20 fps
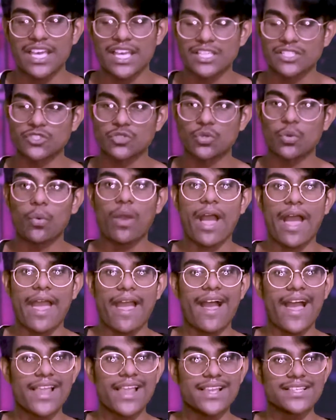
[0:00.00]
So I
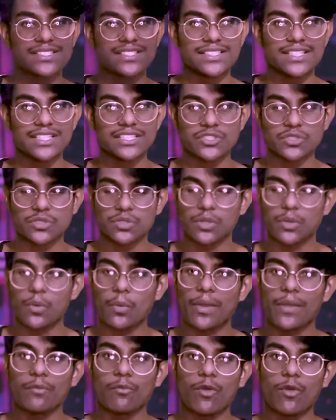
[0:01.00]
highly suggest you to go
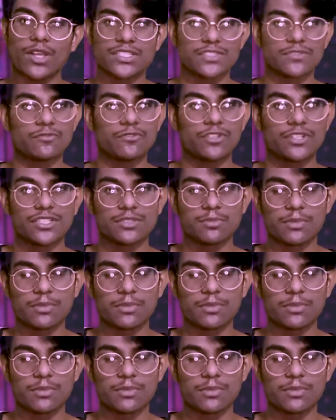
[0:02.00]
and watch it first,